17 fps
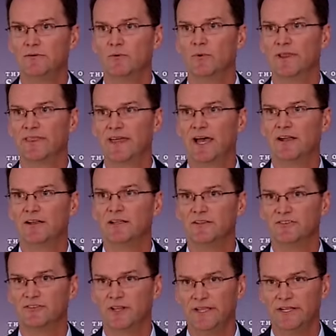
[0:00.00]
without
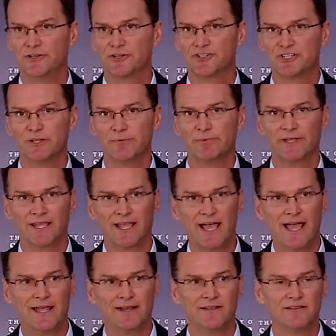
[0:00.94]
his leadership and
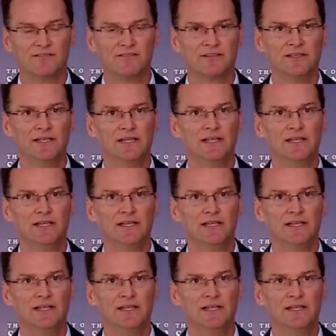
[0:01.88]
guidance.